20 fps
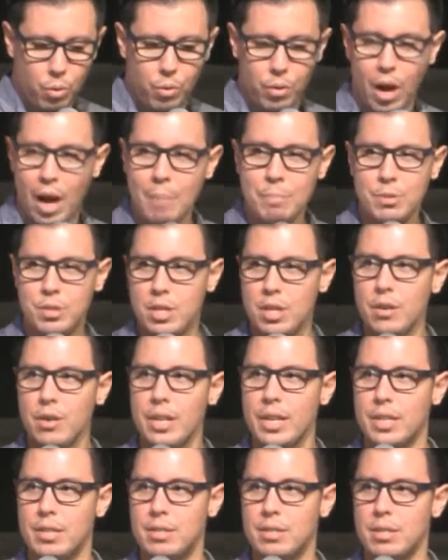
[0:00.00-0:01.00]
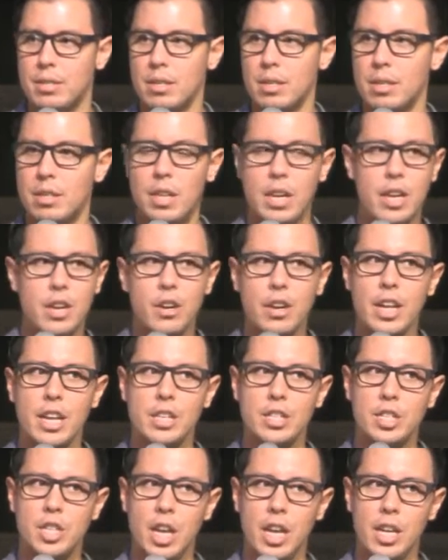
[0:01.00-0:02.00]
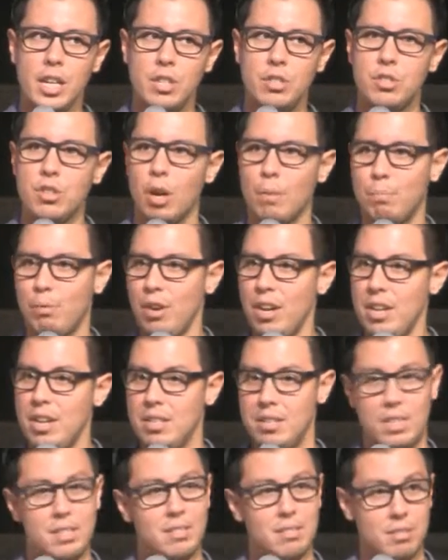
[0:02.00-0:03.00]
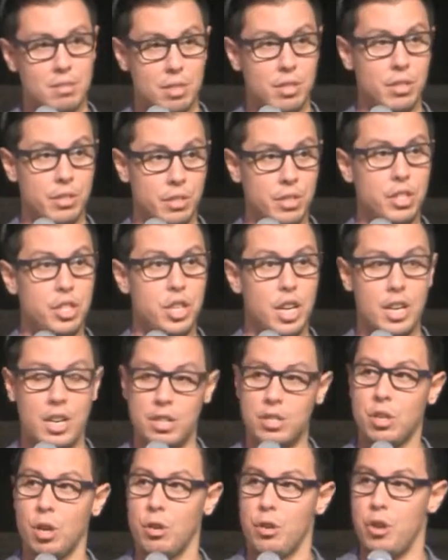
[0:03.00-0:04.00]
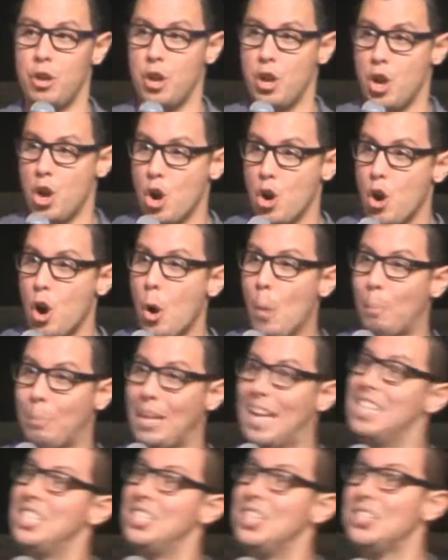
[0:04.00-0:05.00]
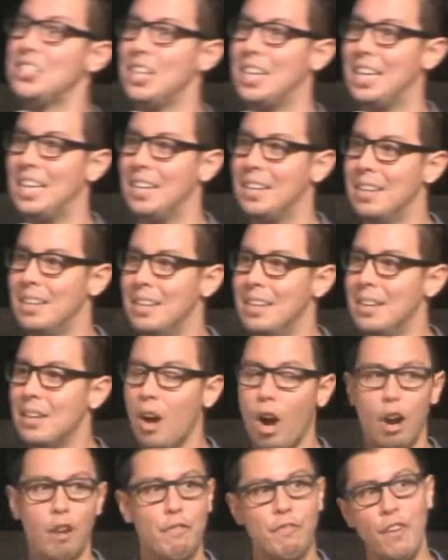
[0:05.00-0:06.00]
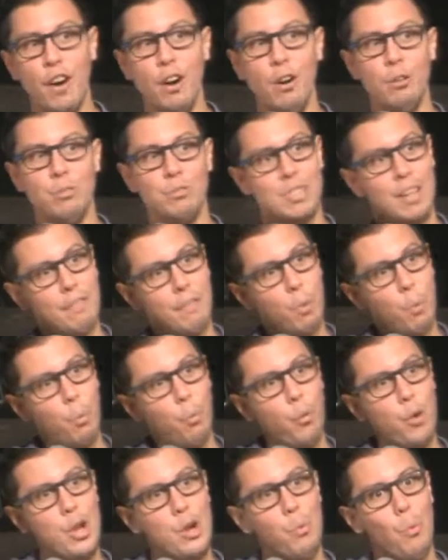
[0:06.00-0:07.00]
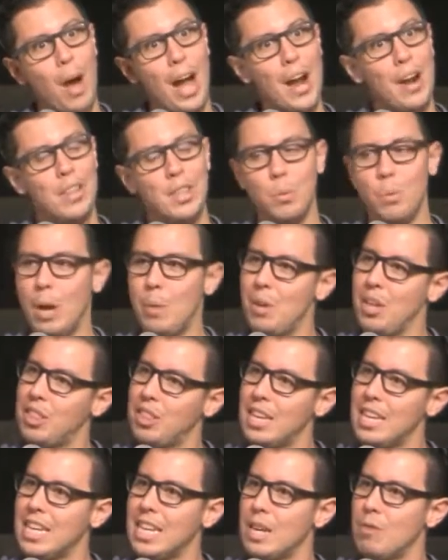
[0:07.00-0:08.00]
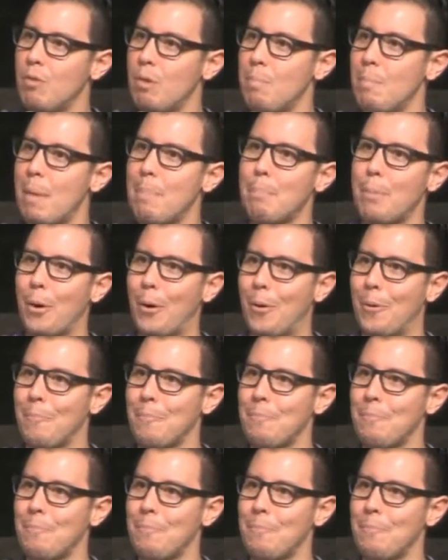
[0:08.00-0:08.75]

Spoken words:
I'm serious. The internet changed our brains. It's legit. It's called neuroplasticity. Our phones have rewired the way we think and remember.